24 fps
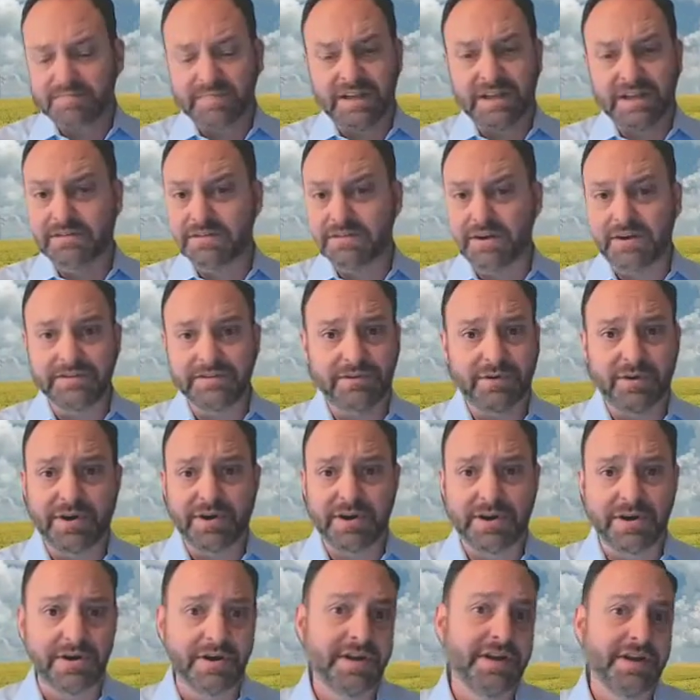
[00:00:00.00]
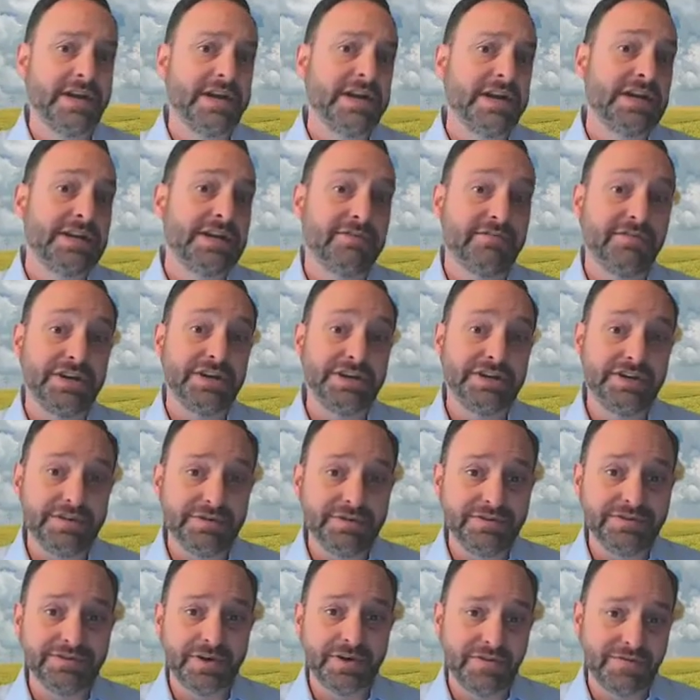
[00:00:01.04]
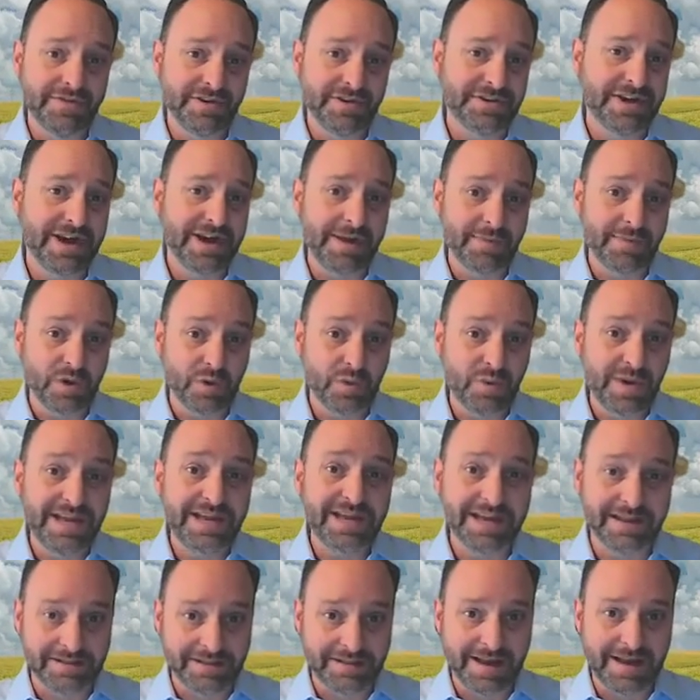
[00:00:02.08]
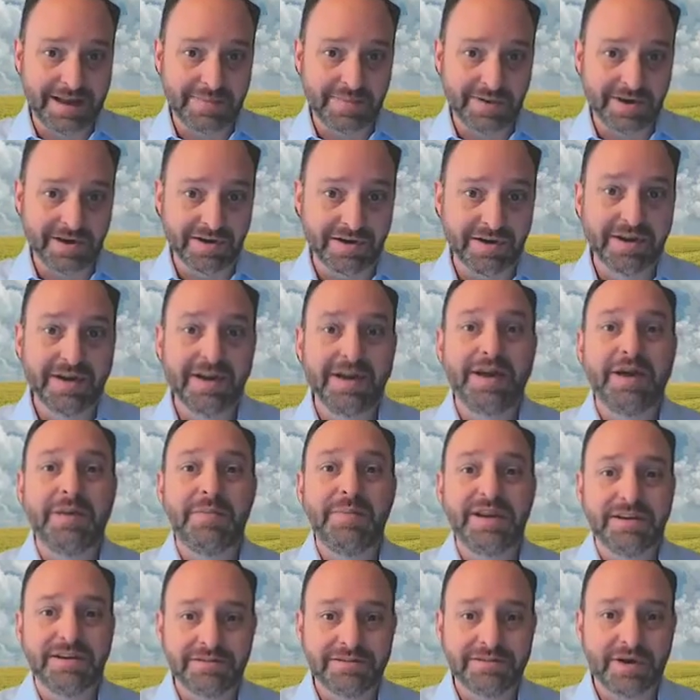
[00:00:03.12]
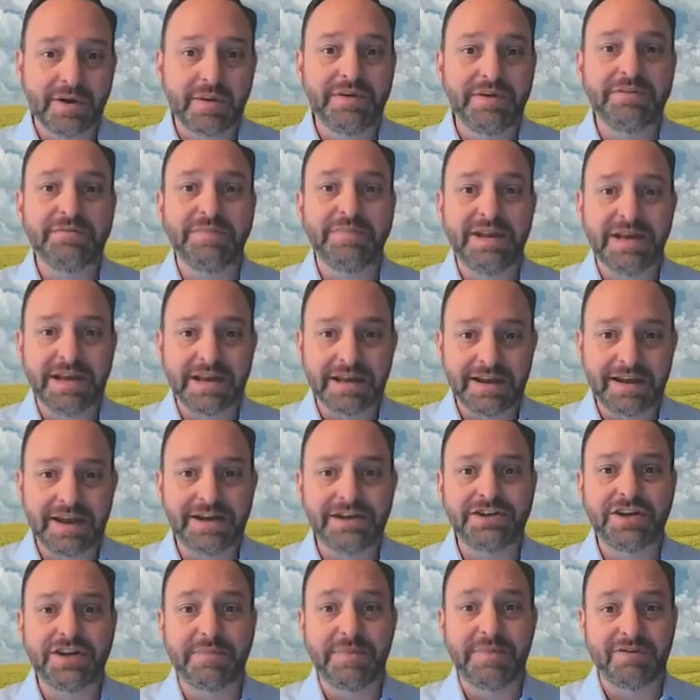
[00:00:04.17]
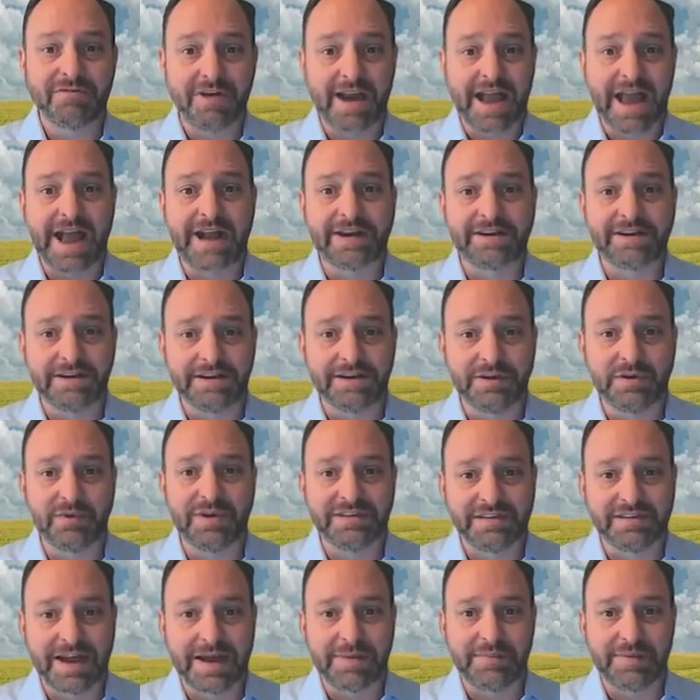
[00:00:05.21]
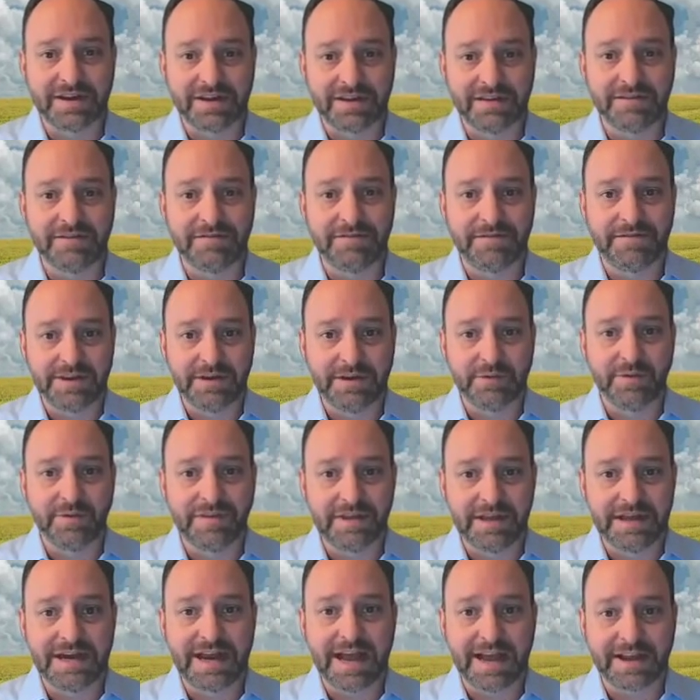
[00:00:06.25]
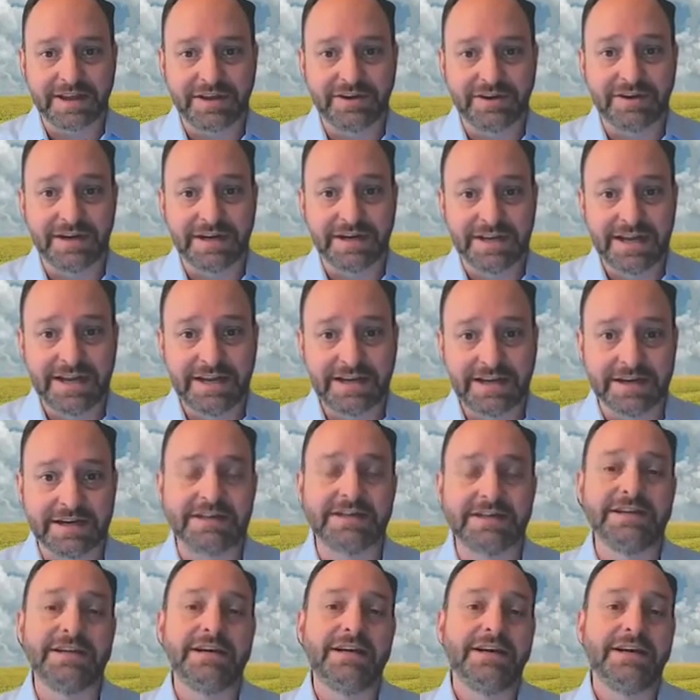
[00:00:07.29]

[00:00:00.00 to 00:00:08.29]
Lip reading: It's also hard to reduce overtime or weekend labor because they're always playing catch up and reacting to what's happening in the field with inaccurate data.